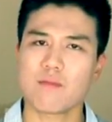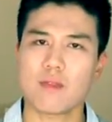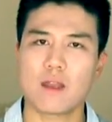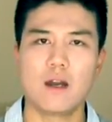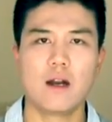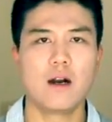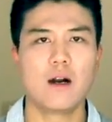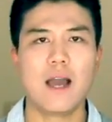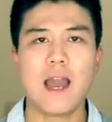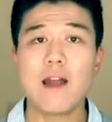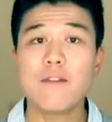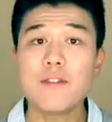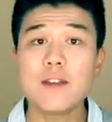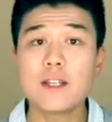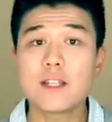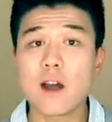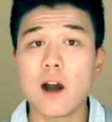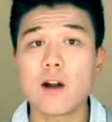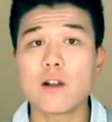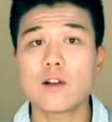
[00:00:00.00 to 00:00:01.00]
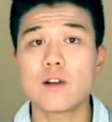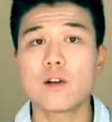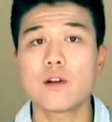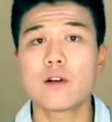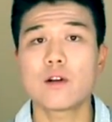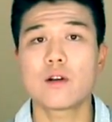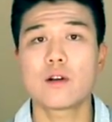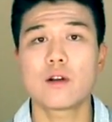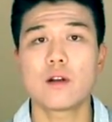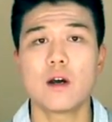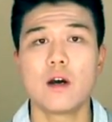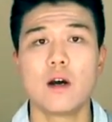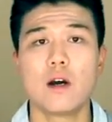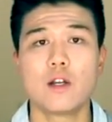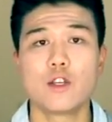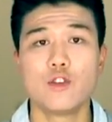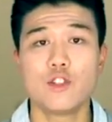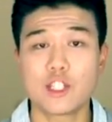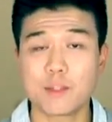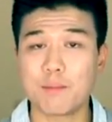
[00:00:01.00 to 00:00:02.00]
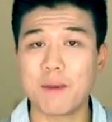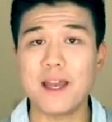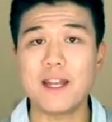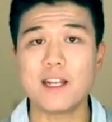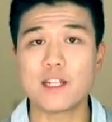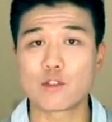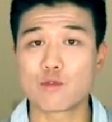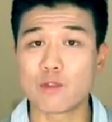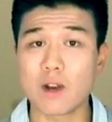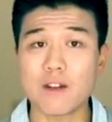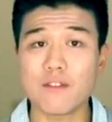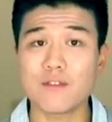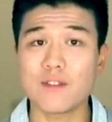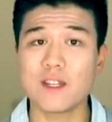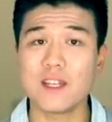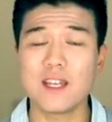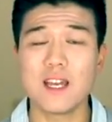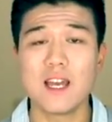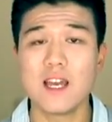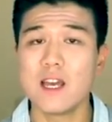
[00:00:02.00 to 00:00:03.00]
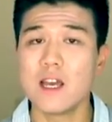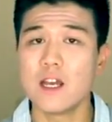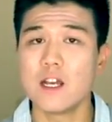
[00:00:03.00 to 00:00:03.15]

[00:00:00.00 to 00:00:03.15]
every dollar you spend is roughly